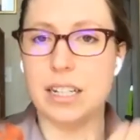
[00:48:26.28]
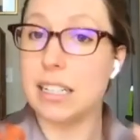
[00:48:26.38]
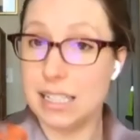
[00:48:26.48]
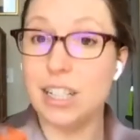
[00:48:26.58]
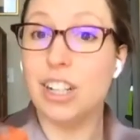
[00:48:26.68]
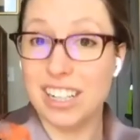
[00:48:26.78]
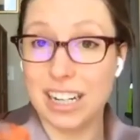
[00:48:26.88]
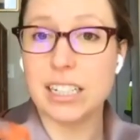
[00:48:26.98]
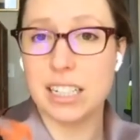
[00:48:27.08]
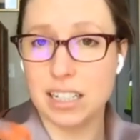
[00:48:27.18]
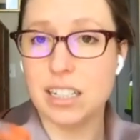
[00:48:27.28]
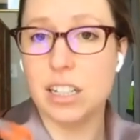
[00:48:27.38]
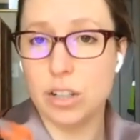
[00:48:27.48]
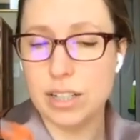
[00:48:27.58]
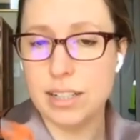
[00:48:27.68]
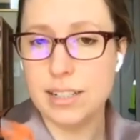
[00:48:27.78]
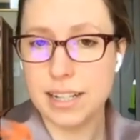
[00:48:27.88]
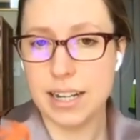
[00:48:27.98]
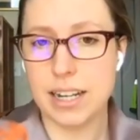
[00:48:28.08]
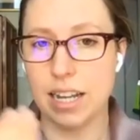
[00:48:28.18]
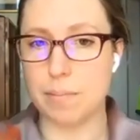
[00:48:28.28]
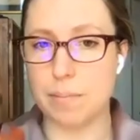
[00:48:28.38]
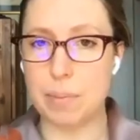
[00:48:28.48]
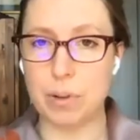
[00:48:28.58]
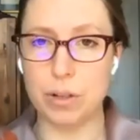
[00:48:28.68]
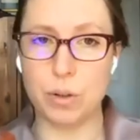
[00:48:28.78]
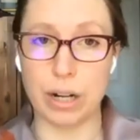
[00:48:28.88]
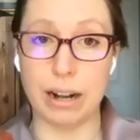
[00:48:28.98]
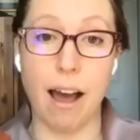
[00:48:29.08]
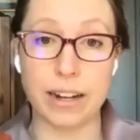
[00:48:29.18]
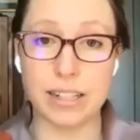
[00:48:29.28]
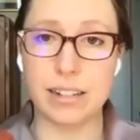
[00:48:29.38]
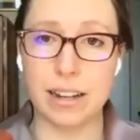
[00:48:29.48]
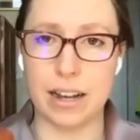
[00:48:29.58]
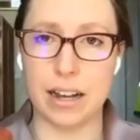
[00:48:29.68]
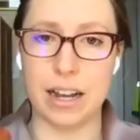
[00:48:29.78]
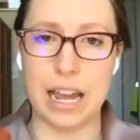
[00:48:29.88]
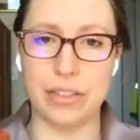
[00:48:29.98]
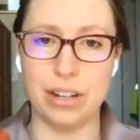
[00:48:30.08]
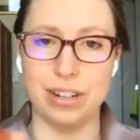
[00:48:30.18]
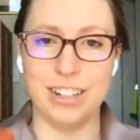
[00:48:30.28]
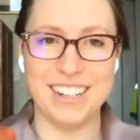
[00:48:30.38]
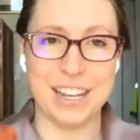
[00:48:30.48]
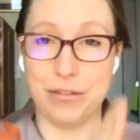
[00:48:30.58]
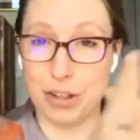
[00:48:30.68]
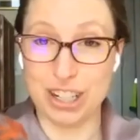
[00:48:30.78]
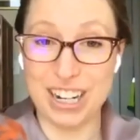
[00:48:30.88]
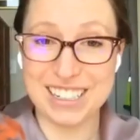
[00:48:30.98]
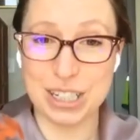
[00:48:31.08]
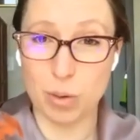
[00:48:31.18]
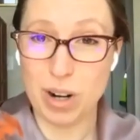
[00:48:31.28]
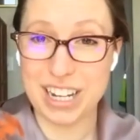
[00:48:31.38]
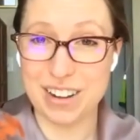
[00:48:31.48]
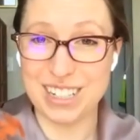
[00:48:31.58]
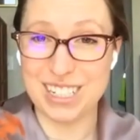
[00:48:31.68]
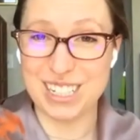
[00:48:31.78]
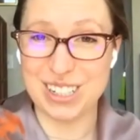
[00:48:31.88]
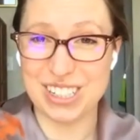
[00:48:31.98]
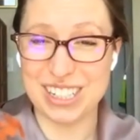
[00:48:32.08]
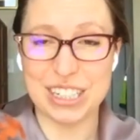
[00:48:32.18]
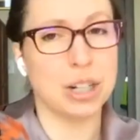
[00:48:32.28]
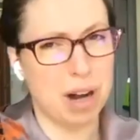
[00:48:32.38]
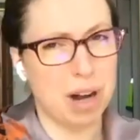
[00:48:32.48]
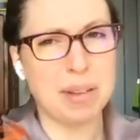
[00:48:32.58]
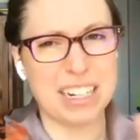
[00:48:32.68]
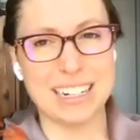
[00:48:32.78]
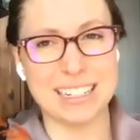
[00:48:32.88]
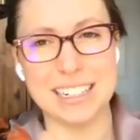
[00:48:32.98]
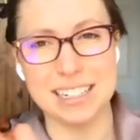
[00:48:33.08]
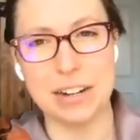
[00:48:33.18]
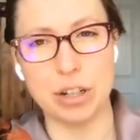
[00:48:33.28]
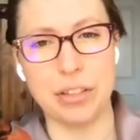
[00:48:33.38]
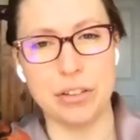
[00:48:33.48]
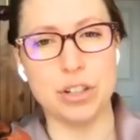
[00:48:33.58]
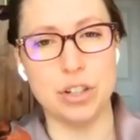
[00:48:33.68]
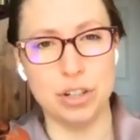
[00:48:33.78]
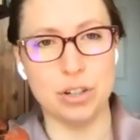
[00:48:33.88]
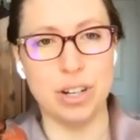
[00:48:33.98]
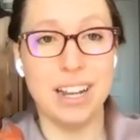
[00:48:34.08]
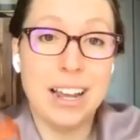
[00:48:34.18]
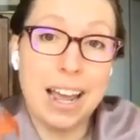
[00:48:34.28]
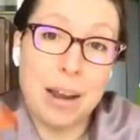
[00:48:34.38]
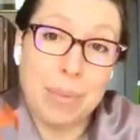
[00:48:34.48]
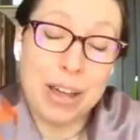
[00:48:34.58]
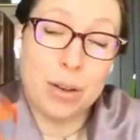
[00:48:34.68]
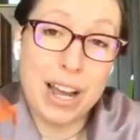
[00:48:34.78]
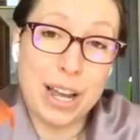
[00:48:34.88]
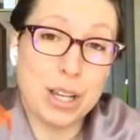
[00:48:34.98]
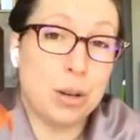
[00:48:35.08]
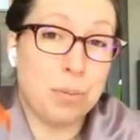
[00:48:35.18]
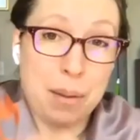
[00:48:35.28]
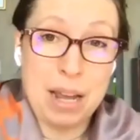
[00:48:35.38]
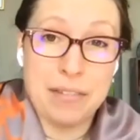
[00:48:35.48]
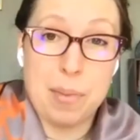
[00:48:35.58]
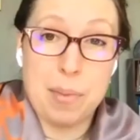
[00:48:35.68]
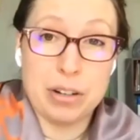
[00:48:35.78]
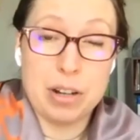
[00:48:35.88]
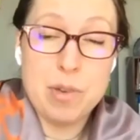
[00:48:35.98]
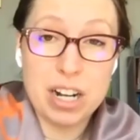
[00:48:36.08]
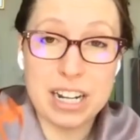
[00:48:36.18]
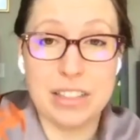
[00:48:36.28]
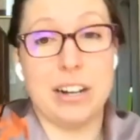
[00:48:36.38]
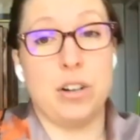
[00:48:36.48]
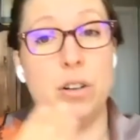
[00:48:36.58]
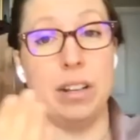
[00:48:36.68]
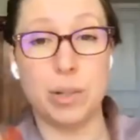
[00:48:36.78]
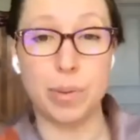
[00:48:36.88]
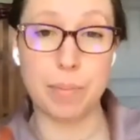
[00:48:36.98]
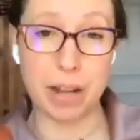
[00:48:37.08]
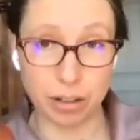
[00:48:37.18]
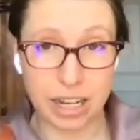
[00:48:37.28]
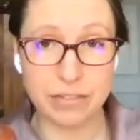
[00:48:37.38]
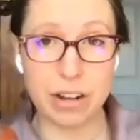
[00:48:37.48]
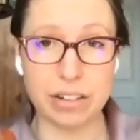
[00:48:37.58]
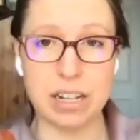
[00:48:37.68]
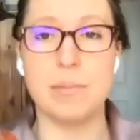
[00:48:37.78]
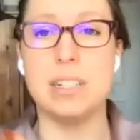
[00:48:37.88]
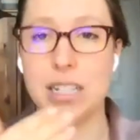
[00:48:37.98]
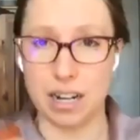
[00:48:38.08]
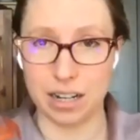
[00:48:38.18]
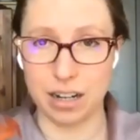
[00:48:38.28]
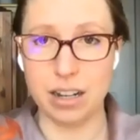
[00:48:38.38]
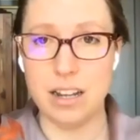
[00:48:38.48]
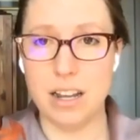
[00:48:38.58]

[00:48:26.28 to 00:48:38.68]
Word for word: still connected to institutions and people who are not, uh, and that if you're connected to one kind of institution, you're probably connected to several others too. And by the way, you probably have a better community that correlates with better life outcomes, yada, yada.